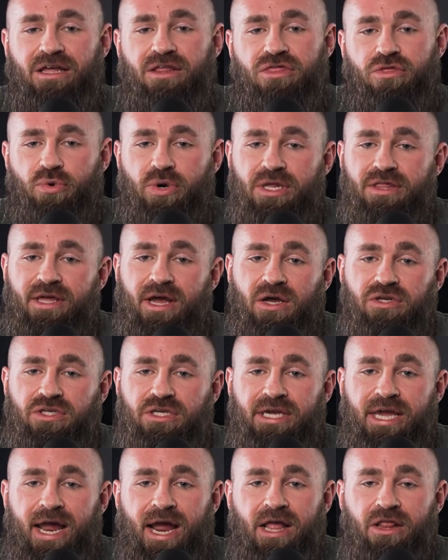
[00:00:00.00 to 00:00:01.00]

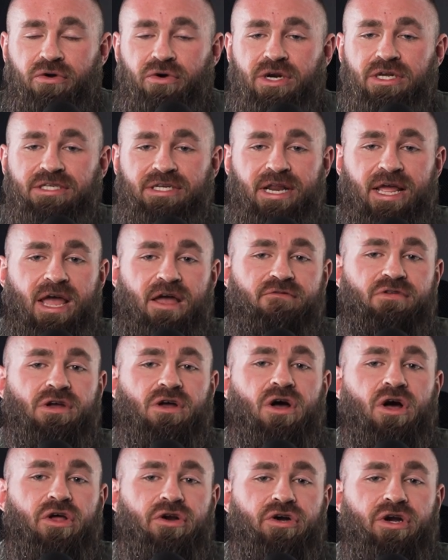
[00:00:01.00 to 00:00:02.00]
3,000 calories and having
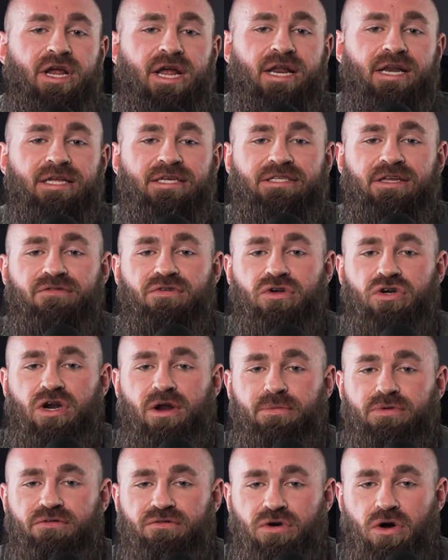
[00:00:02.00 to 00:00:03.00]
187
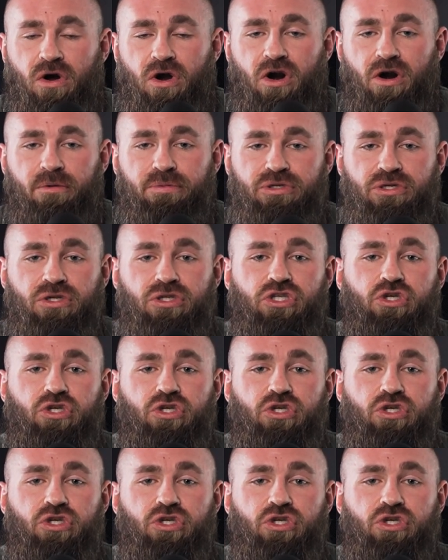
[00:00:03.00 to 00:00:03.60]
grams of carbs,